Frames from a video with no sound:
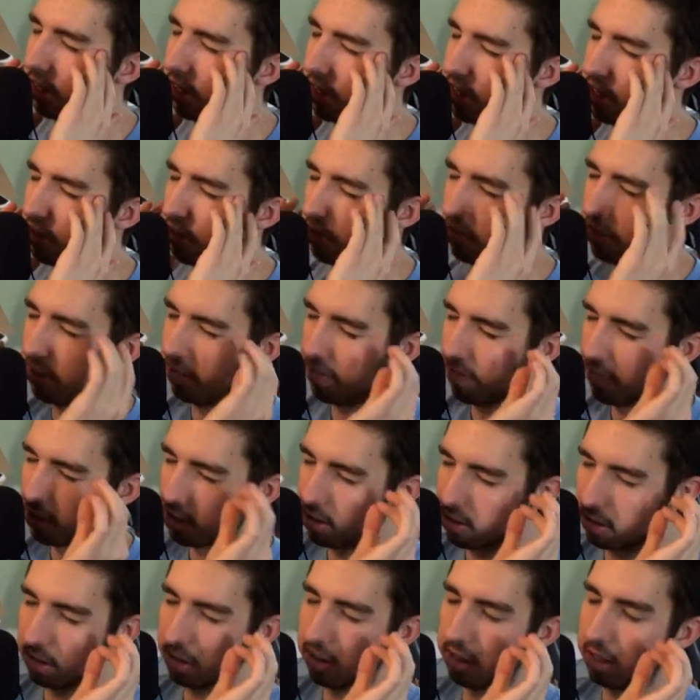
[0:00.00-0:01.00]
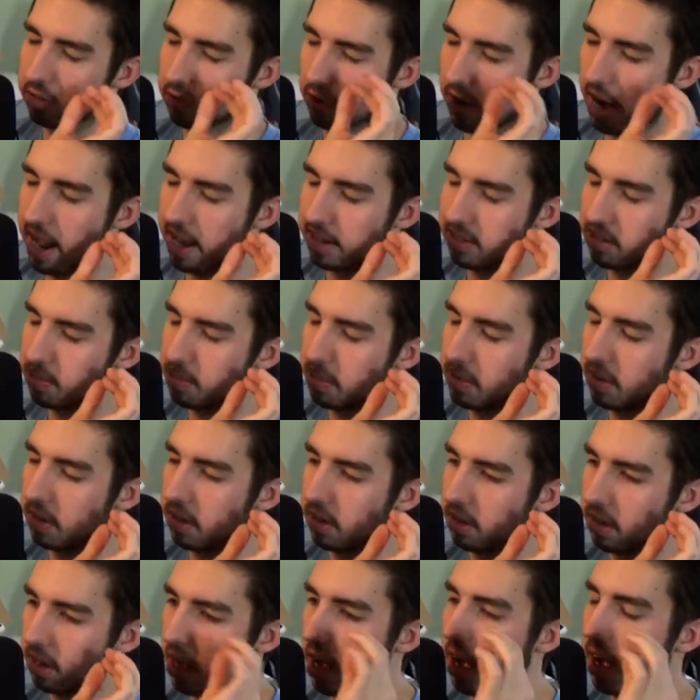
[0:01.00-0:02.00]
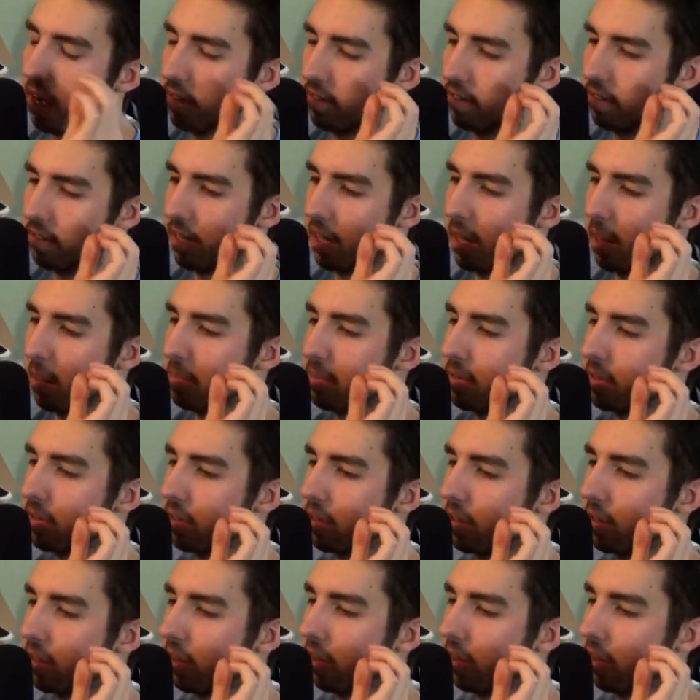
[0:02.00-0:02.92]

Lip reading: you've sufficiently grasped the concepts